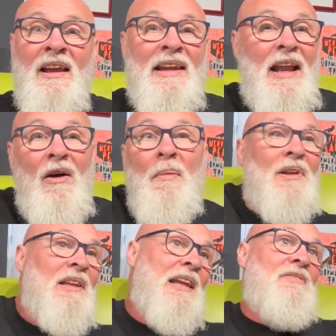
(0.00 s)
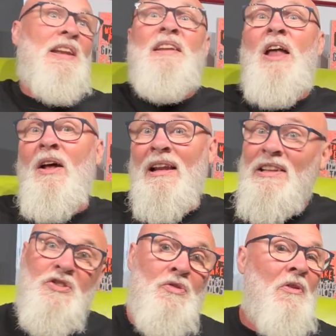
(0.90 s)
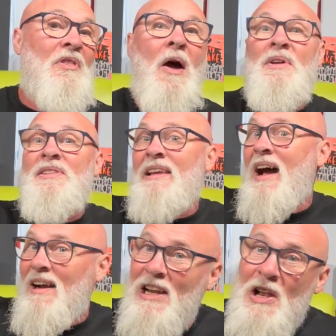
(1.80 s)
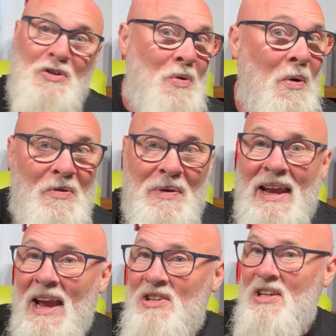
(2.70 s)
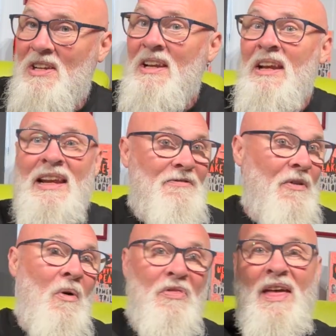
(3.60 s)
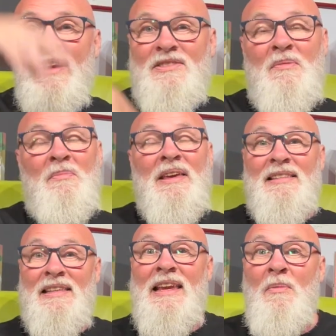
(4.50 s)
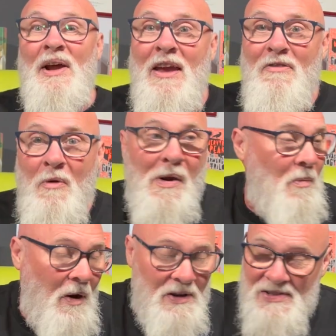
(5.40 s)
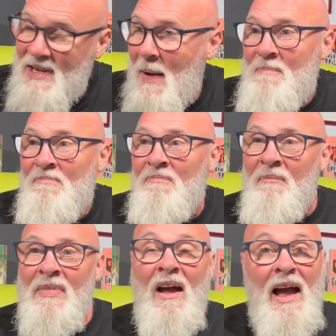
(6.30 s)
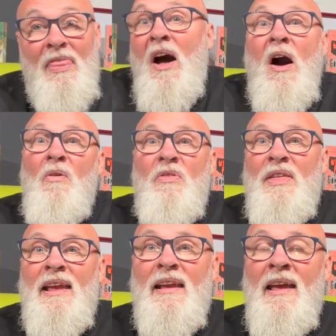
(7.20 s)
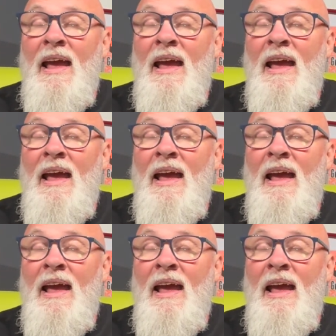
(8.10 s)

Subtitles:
You know, I believed in a literal Noah's Ark, literal creation, 4000 BC, whatever it was. The whole thing.